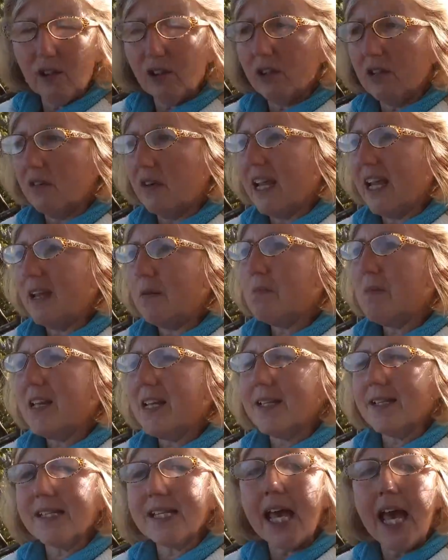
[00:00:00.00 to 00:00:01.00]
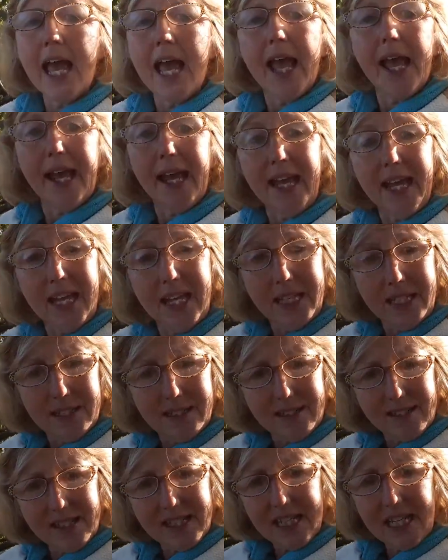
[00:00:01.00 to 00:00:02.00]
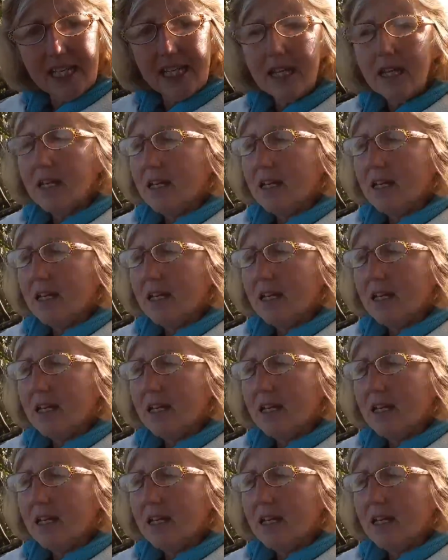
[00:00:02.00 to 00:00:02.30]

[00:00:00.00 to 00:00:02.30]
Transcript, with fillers: Her name is Hennessy.